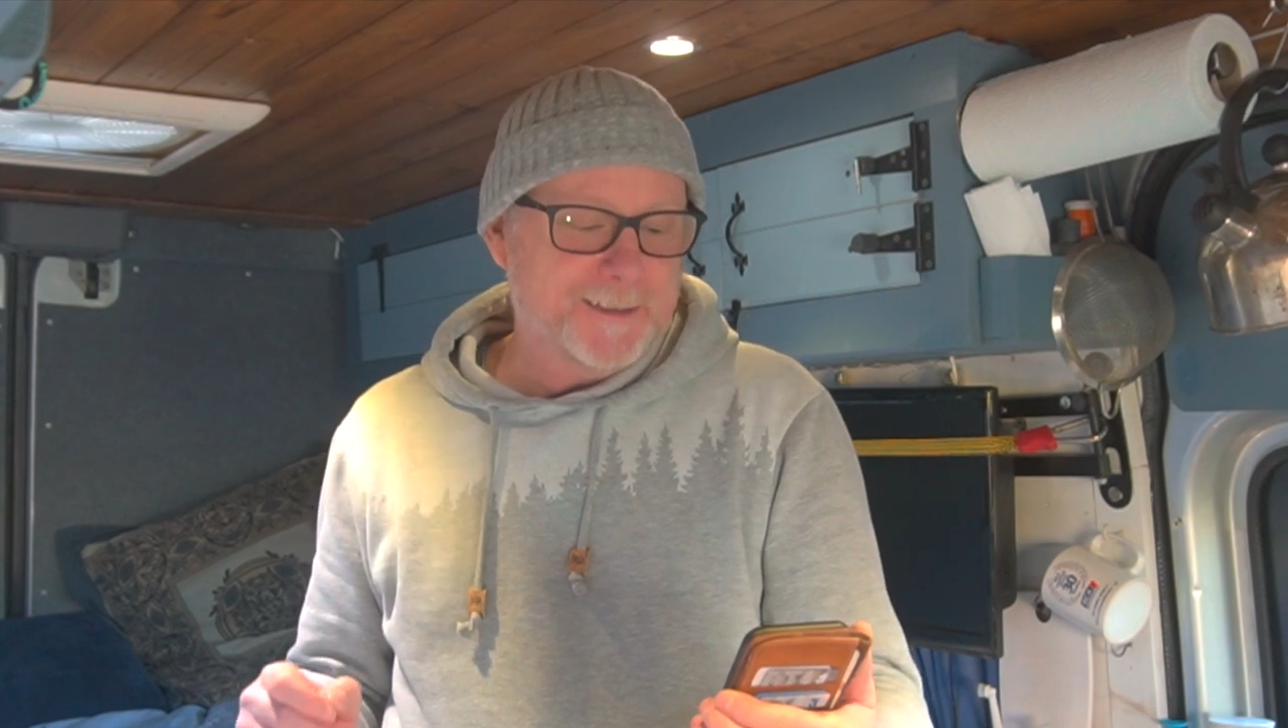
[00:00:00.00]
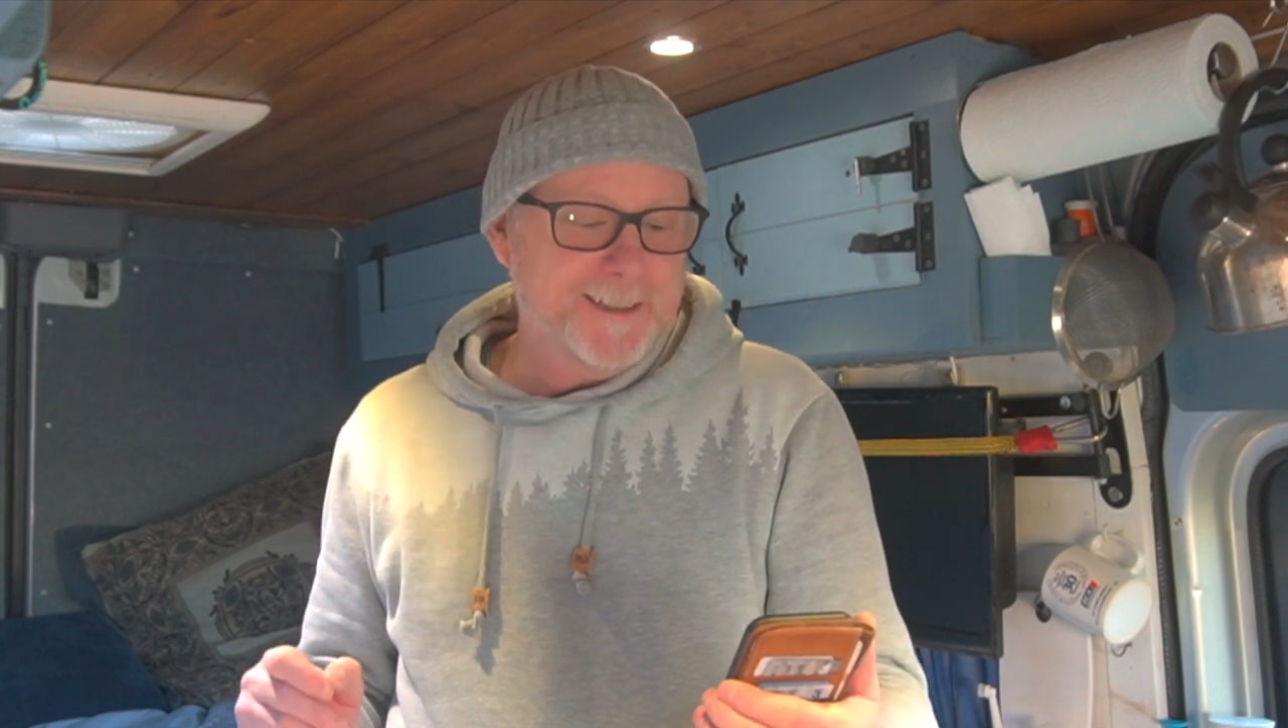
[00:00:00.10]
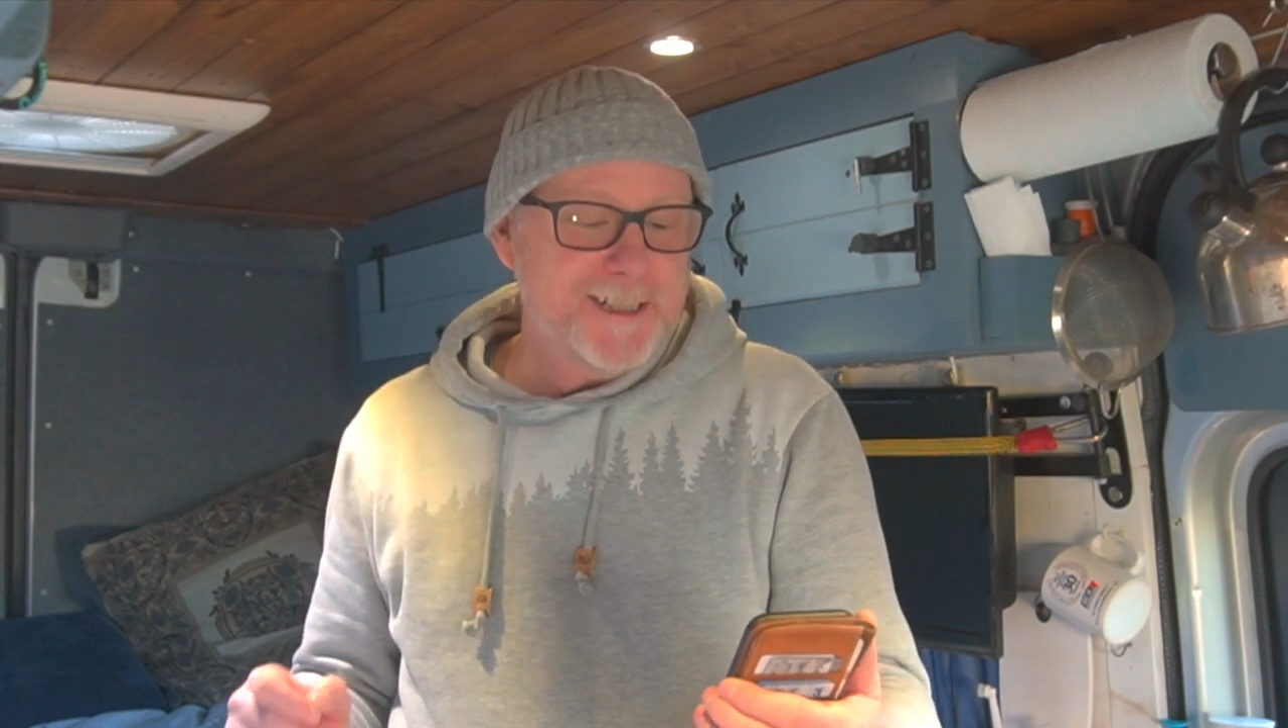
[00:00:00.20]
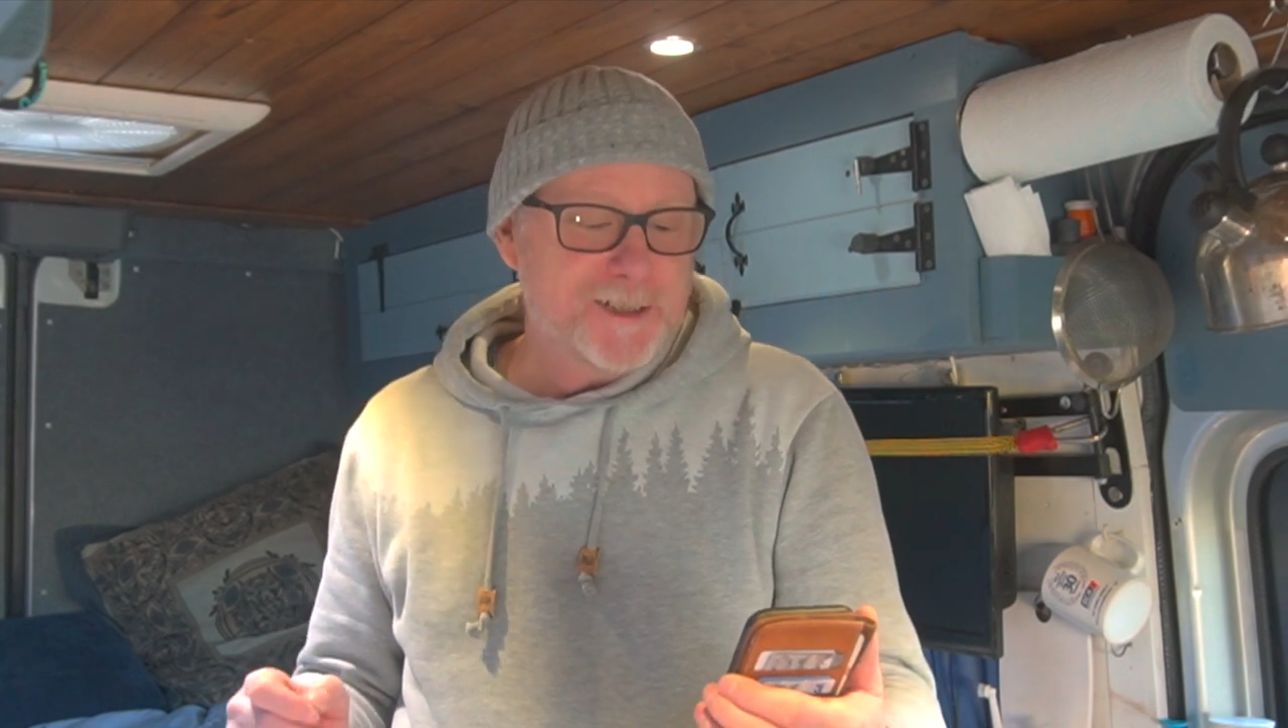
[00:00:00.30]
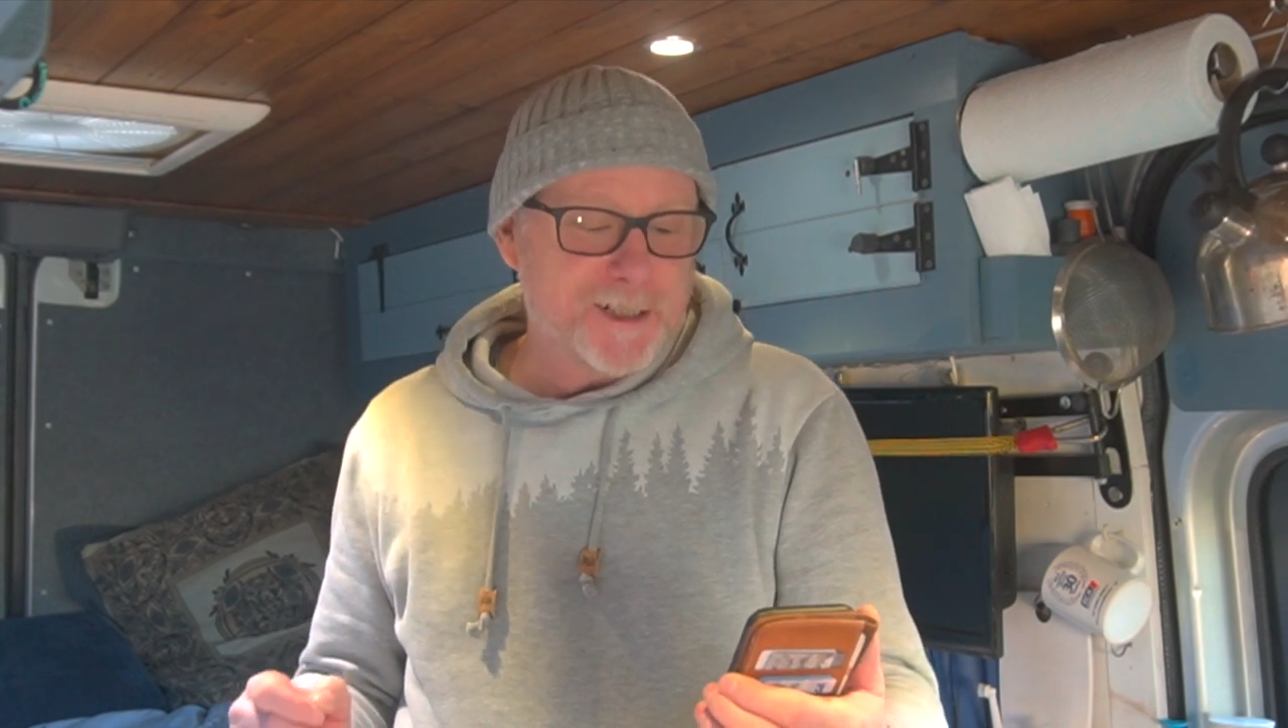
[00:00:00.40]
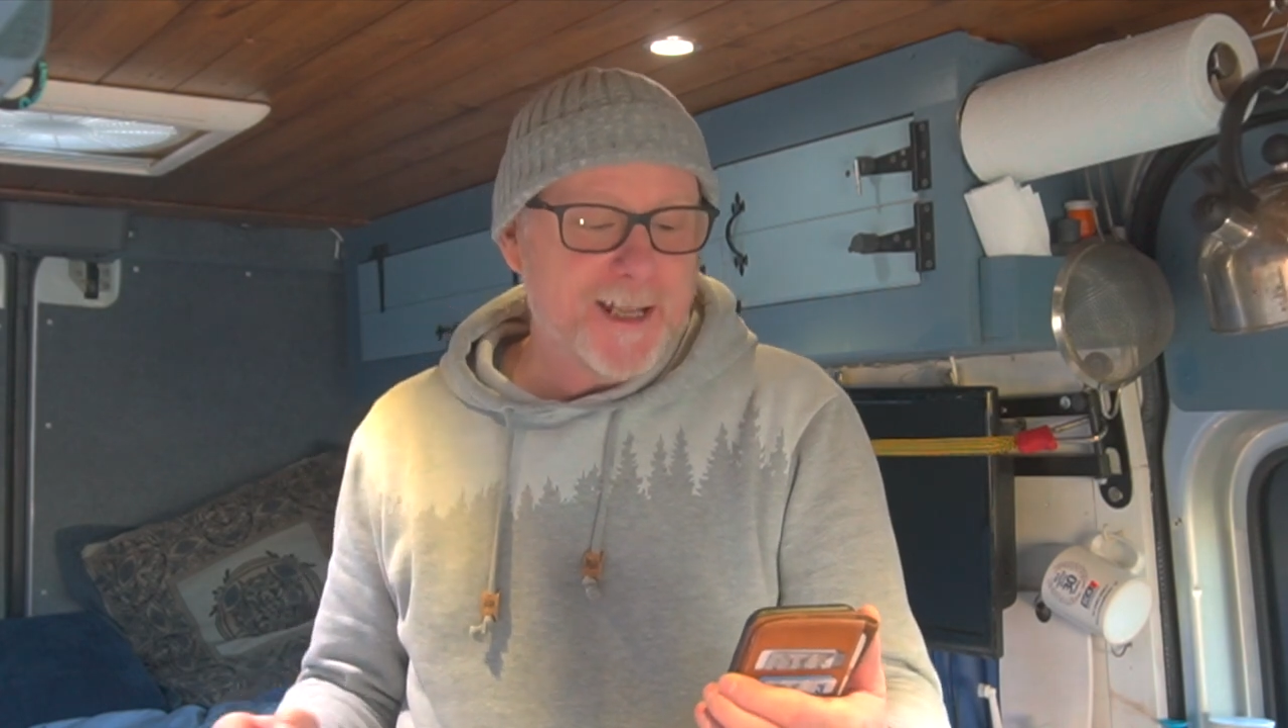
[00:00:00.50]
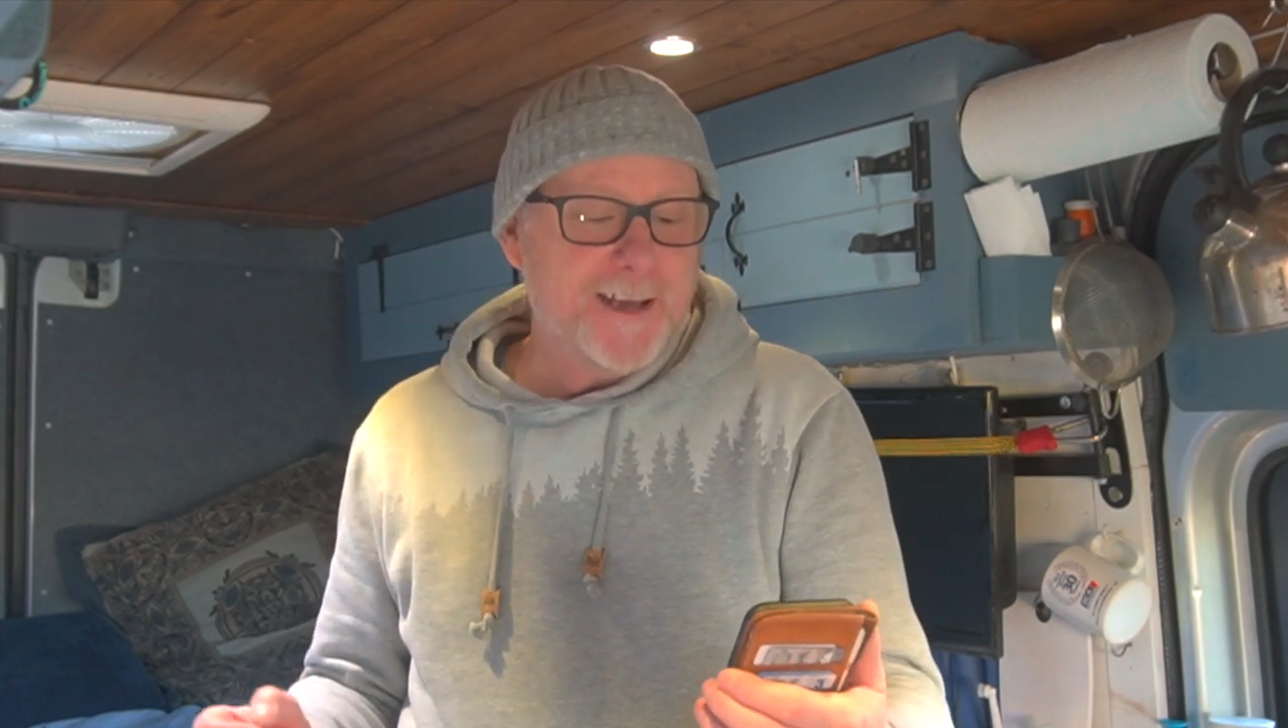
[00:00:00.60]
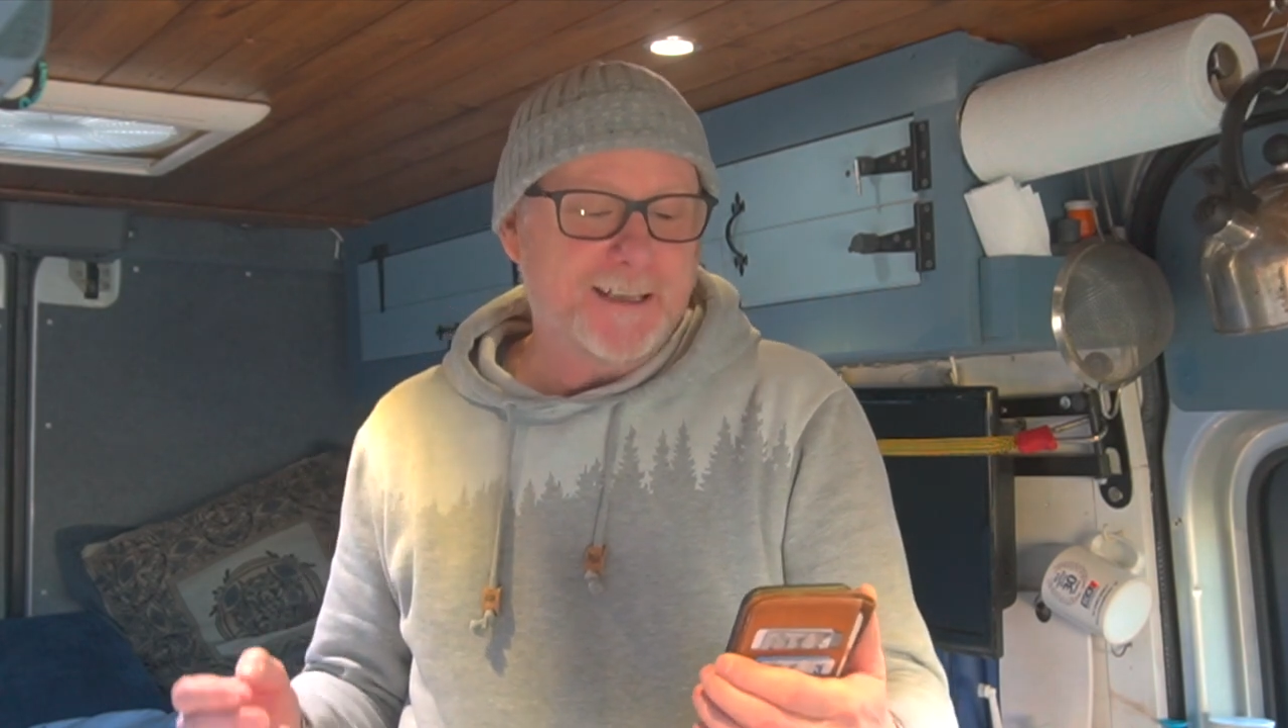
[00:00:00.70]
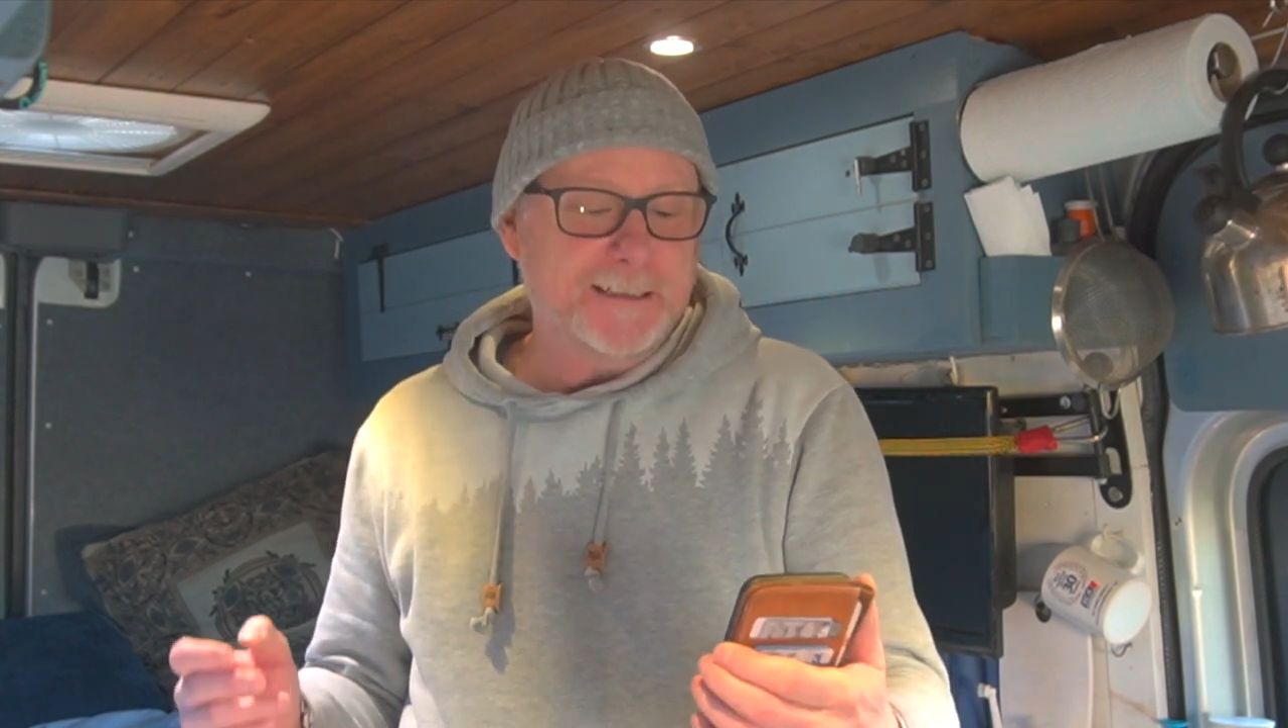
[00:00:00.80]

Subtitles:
Legionnaire